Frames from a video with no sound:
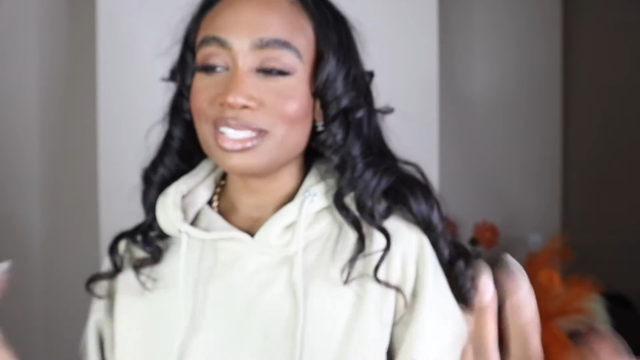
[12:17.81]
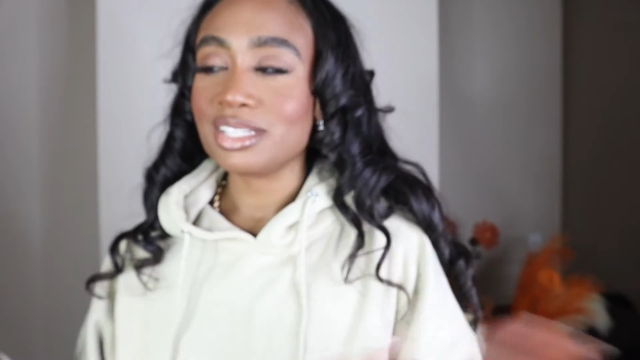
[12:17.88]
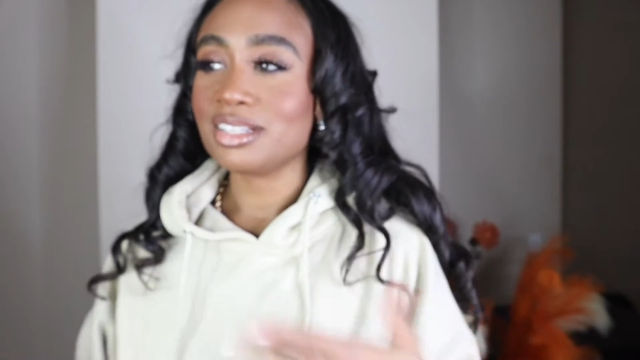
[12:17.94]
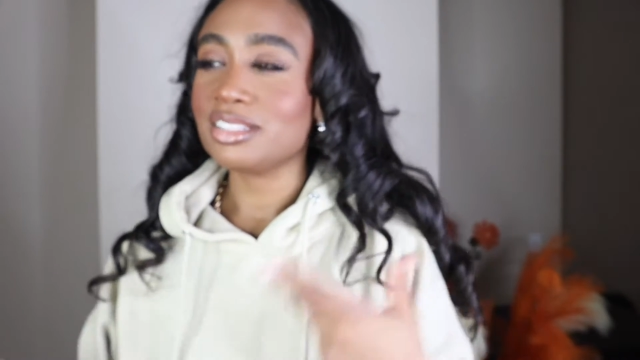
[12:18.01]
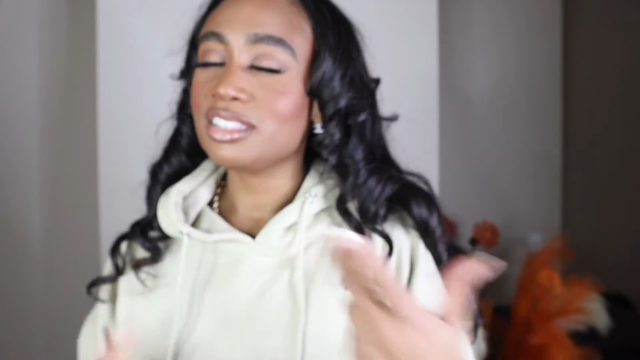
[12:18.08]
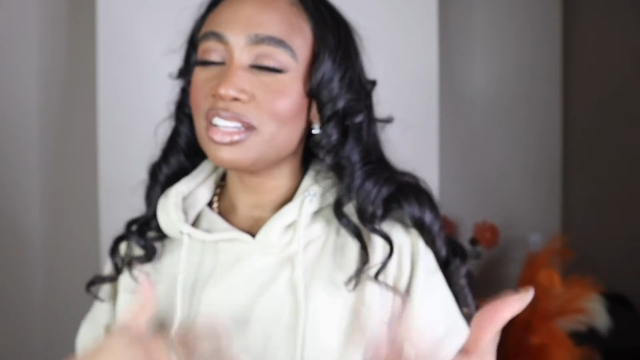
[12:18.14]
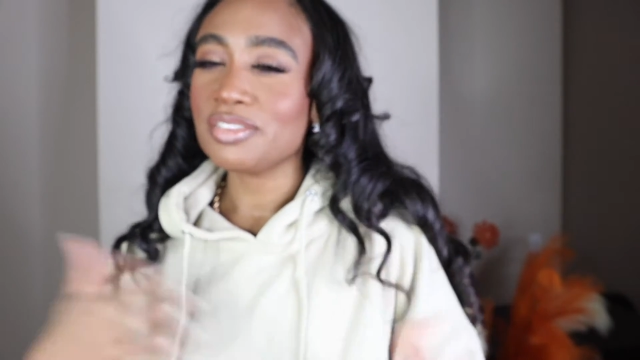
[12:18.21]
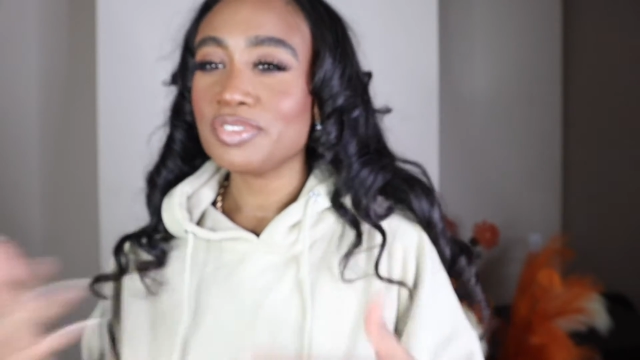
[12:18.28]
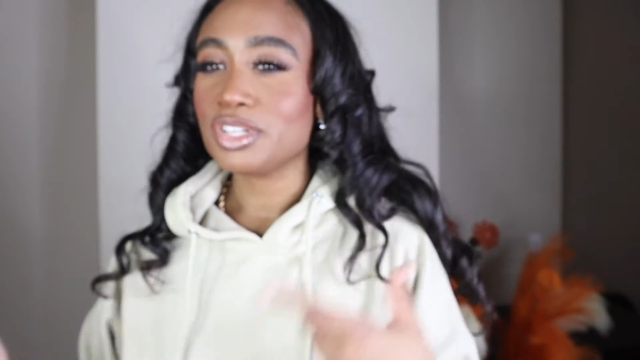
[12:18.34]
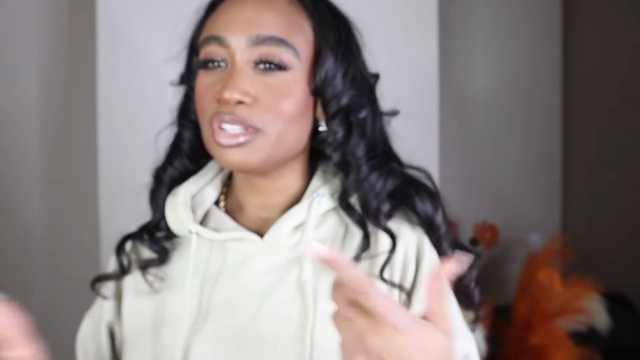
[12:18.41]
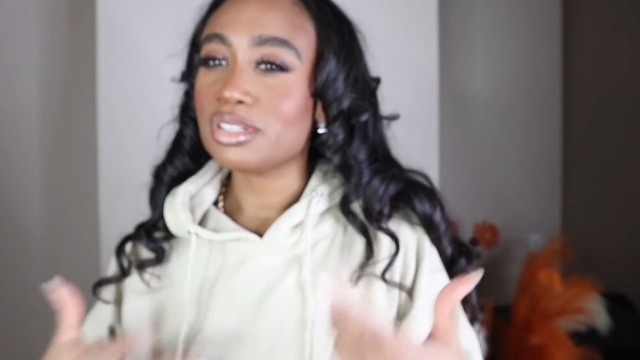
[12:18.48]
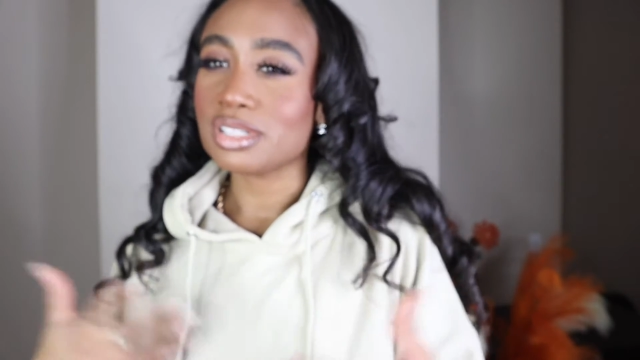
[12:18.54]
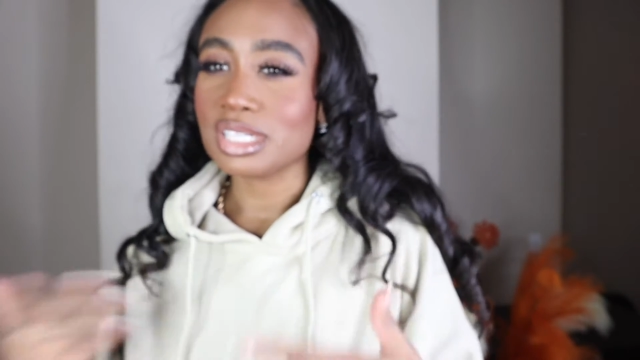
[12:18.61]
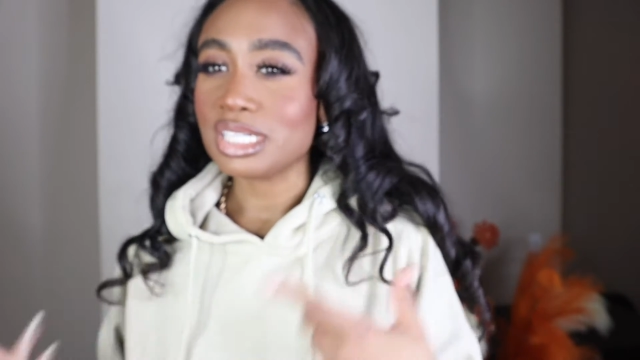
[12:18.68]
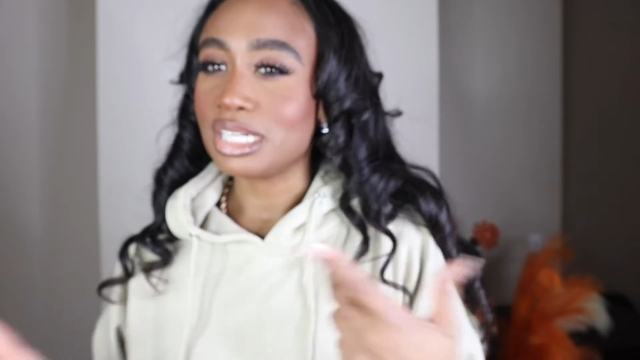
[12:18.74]
their stuff
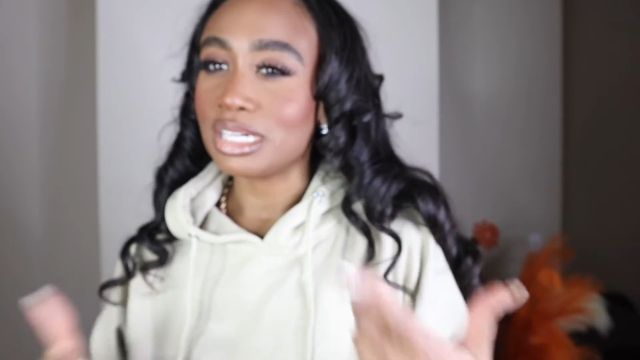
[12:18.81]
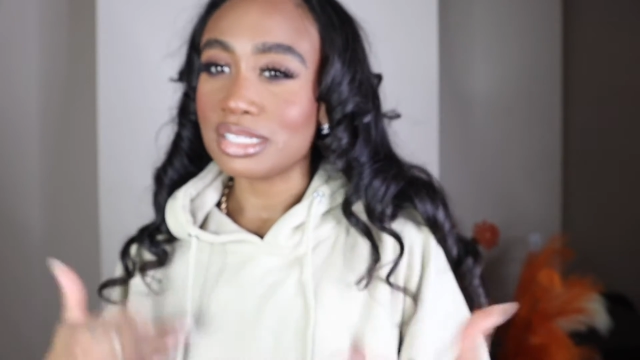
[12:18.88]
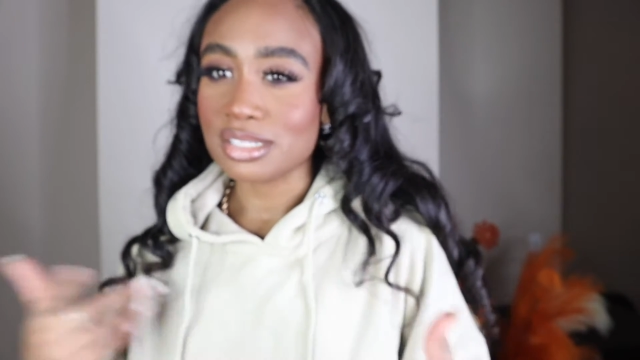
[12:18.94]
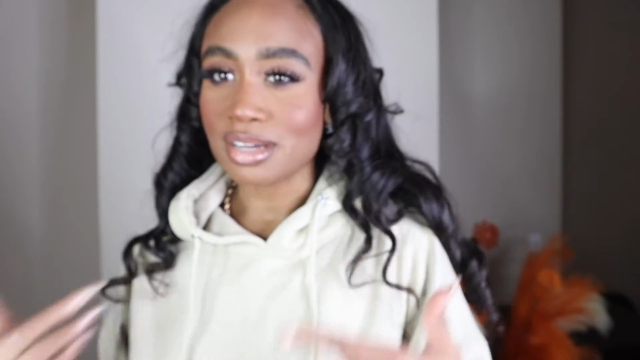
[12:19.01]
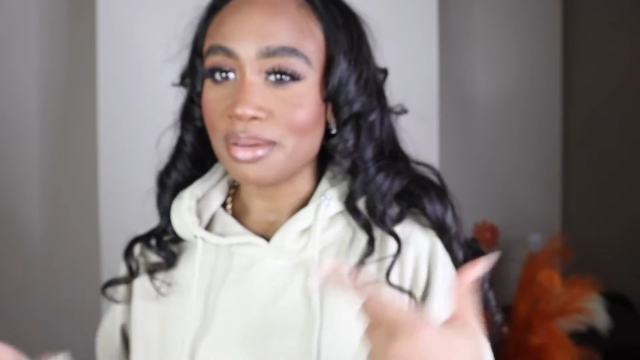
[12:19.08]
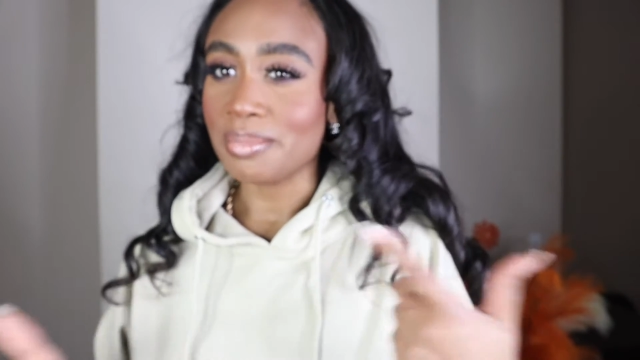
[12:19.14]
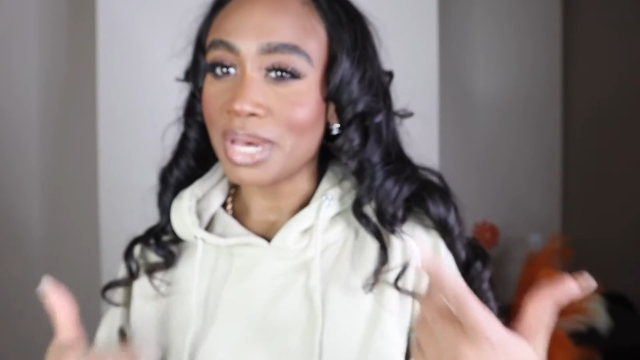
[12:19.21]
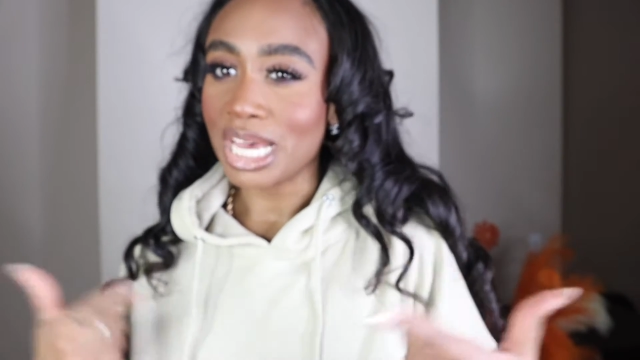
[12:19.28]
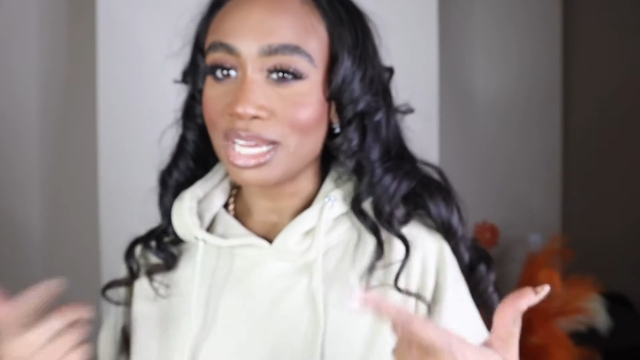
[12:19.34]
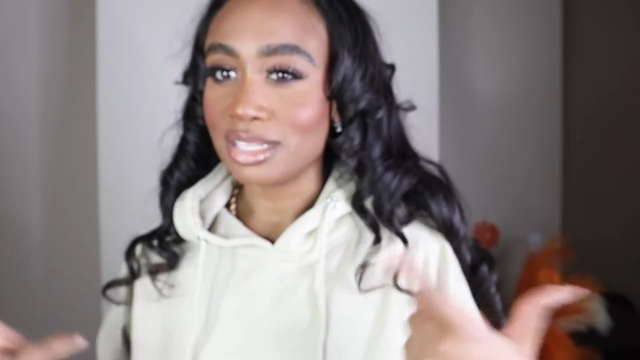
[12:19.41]
usually does come back